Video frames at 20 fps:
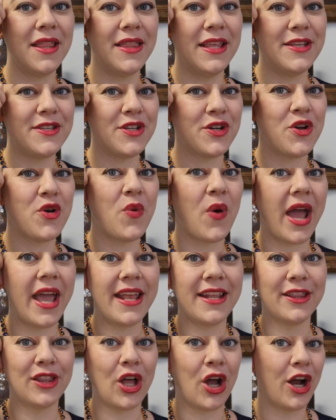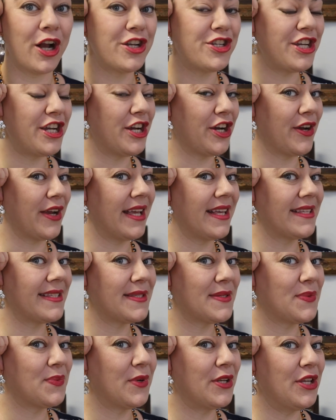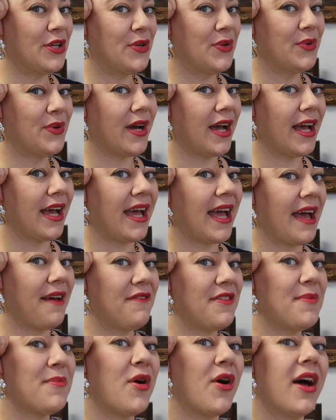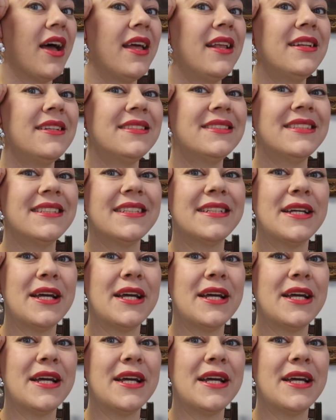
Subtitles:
These are quite large earrings when you have them on,